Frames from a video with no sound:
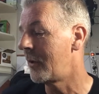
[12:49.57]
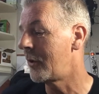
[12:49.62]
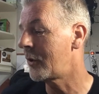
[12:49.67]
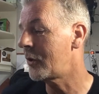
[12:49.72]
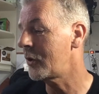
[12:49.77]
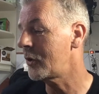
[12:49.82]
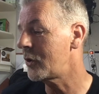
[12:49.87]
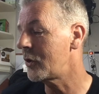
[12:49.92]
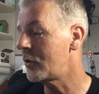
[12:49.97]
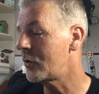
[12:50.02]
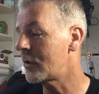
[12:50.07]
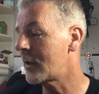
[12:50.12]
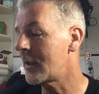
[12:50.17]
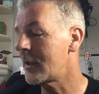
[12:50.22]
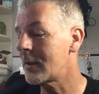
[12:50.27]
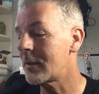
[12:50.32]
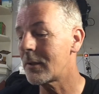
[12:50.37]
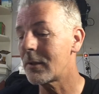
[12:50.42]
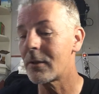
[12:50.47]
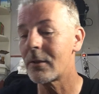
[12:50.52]
The good news
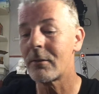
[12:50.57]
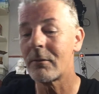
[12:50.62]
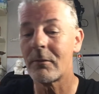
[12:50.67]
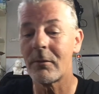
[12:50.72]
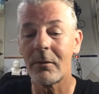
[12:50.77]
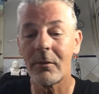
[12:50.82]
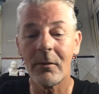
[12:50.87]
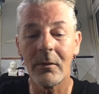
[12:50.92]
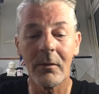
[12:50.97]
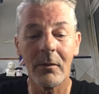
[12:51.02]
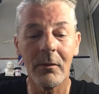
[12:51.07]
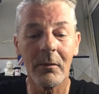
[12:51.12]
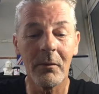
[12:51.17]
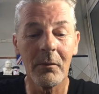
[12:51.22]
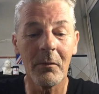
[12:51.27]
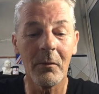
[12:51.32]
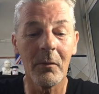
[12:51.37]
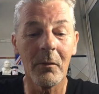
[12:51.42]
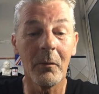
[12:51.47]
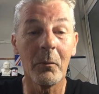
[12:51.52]
is,
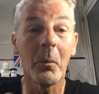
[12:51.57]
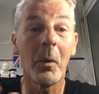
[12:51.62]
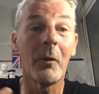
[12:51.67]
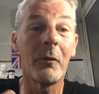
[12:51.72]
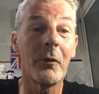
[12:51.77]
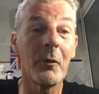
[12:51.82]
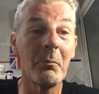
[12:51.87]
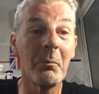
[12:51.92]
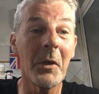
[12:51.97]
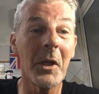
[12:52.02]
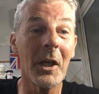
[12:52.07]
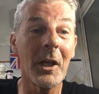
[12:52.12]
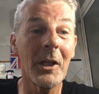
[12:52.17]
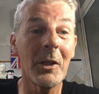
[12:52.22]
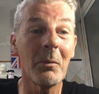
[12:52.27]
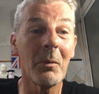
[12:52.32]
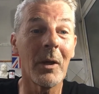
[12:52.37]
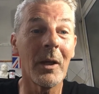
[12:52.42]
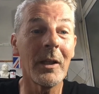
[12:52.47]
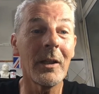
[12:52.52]
well, for me
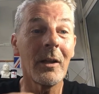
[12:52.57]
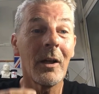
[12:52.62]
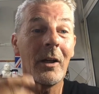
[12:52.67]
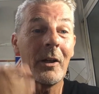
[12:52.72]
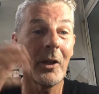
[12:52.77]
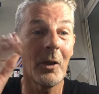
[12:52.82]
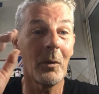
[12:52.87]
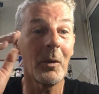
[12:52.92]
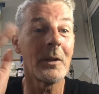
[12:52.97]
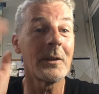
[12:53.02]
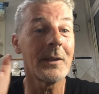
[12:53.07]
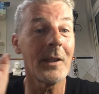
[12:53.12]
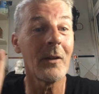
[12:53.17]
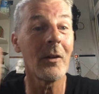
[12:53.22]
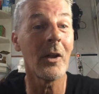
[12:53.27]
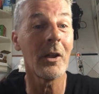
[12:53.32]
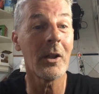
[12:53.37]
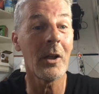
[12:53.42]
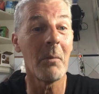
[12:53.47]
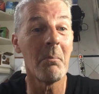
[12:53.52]
anyway, I know I
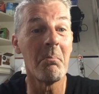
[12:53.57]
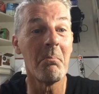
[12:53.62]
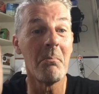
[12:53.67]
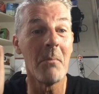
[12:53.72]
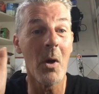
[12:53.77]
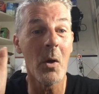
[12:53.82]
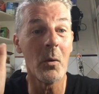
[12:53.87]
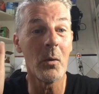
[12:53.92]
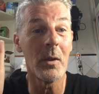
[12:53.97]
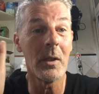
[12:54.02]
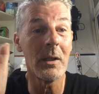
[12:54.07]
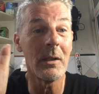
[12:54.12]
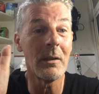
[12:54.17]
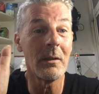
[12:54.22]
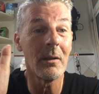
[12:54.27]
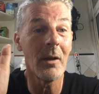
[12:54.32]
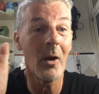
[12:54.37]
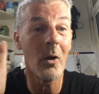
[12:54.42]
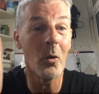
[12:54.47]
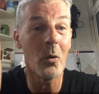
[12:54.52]
sound like a
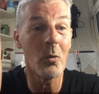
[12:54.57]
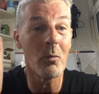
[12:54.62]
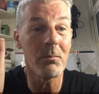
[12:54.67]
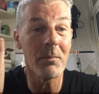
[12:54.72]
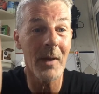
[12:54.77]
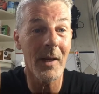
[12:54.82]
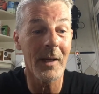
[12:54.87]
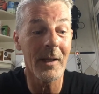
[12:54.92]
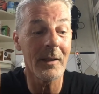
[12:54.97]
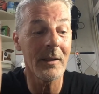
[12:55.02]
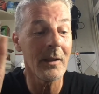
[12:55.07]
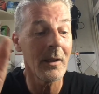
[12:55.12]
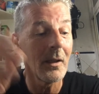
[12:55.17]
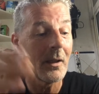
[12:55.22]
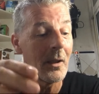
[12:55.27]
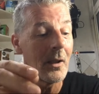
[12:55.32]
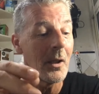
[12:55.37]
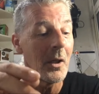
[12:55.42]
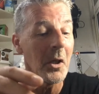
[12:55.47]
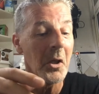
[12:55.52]
moany old man,
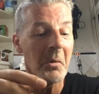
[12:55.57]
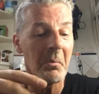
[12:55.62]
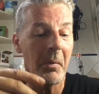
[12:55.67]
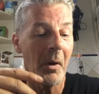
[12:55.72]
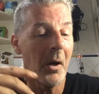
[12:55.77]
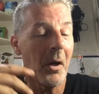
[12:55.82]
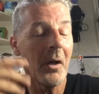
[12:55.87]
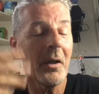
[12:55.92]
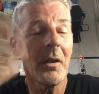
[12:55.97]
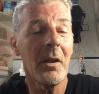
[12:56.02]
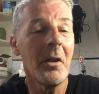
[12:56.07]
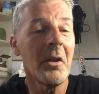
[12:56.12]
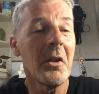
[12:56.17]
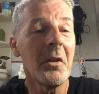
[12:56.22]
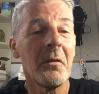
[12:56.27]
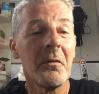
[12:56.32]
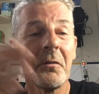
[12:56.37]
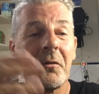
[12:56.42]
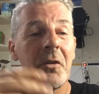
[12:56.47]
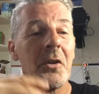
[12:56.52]
but I kind
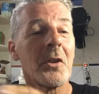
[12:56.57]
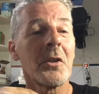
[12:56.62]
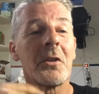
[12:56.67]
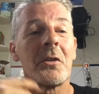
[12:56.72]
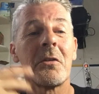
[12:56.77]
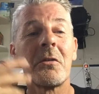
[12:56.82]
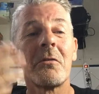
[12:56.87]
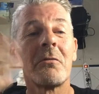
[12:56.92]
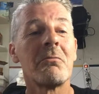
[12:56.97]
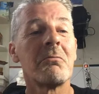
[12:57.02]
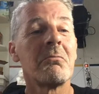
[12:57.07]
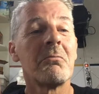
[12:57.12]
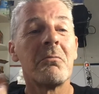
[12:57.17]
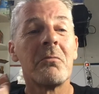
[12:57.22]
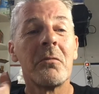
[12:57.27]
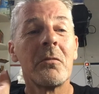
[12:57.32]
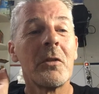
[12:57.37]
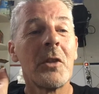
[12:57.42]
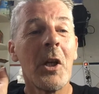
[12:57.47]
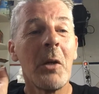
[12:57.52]
of just
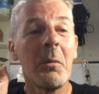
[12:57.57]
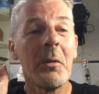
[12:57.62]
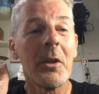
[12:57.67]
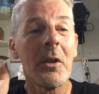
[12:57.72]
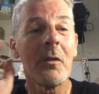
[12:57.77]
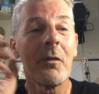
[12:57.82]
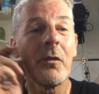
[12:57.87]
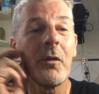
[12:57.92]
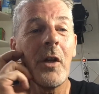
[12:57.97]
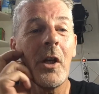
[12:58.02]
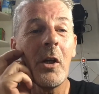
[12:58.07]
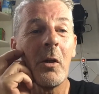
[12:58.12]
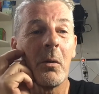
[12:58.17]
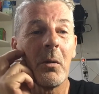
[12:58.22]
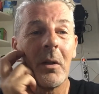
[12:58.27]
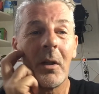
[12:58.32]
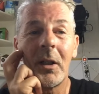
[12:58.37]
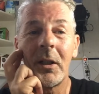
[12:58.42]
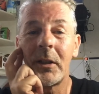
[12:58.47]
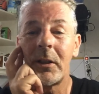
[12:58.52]
go with the
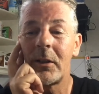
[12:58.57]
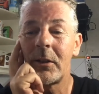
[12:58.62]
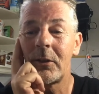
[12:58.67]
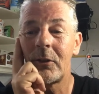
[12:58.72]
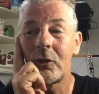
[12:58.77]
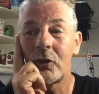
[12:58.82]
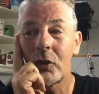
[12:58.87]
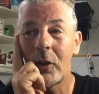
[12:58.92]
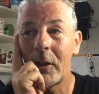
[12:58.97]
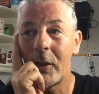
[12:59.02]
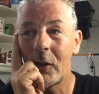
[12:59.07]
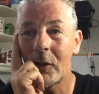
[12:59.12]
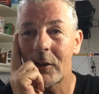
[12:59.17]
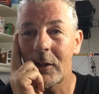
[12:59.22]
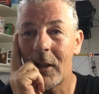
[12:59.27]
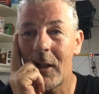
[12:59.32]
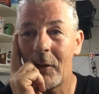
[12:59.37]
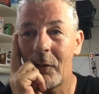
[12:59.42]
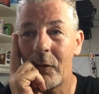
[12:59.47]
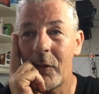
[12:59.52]
flow. I try not
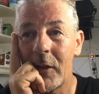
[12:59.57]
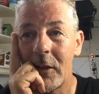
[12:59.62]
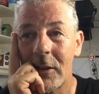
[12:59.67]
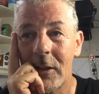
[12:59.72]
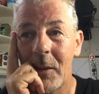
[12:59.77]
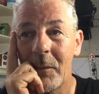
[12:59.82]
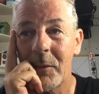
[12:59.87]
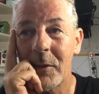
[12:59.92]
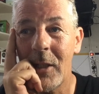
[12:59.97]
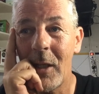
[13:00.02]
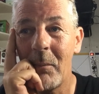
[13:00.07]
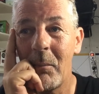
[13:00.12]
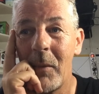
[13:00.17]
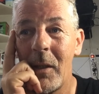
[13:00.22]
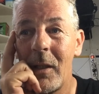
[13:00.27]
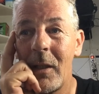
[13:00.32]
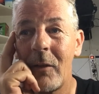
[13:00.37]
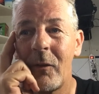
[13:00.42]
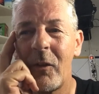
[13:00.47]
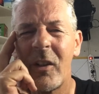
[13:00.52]
to let things upset
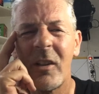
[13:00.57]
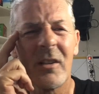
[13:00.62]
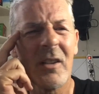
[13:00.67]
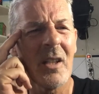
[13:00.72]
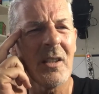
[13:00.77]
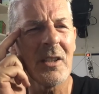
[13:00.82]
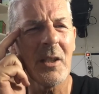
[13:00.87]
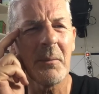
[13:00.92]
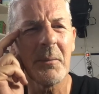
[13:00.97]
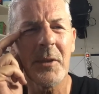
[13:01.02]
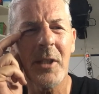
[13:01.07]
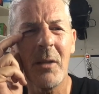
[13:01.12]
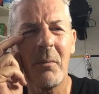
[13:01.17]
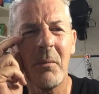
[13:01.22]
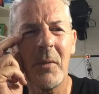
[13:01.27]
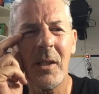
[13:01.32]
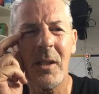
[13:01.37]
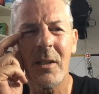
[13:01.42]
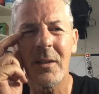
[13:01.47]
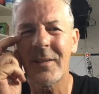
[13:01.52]
me, and if it does
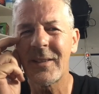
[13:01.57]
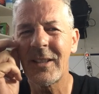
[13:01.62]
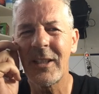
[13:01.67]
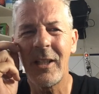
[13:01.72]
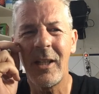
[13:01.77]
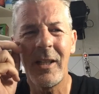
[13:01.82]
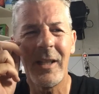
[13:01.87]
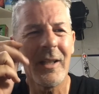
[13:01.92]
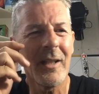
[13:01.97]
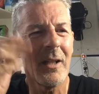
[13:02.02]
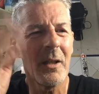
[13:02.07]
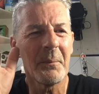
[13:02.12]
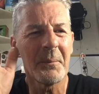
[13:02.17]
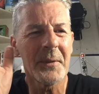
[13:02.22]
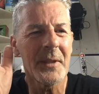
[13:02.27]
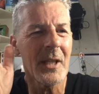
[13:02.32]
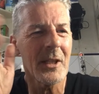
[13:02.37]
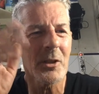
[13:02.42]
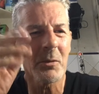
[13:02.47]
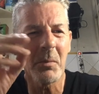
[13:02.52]
upset me, it
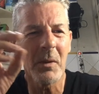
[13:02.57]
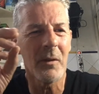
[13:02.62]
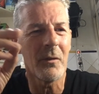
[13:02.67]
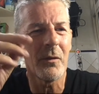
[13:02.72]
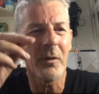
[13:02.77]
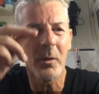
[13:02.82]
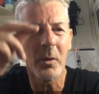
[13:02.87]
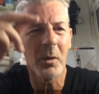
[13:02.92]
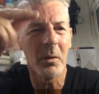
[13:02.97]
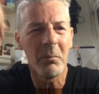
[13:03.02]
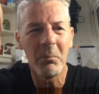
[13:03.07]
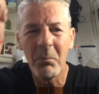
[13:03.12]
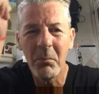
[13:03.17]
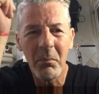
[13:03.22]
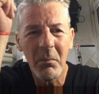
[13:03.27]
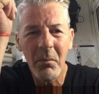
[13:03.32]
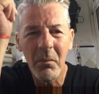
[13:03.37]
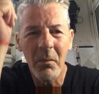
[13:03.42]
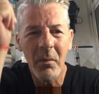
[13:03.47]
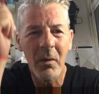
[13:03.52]
upsets me for
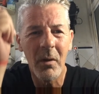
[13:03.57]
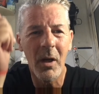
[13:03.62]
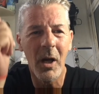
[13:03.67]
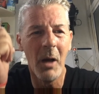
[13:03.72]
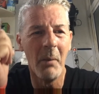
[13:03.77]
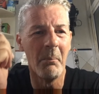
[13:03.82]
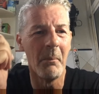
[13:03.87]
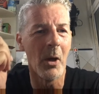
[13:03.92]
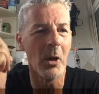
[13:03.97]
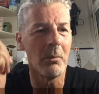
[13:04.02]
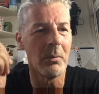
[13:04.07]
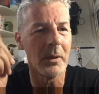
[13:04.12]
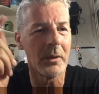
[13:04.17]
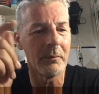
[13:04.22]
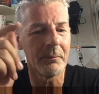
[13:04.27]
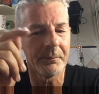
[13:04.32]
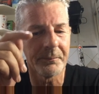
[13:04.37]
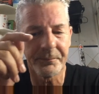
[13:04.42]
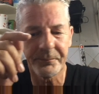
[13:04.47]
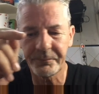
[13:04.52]
a moment,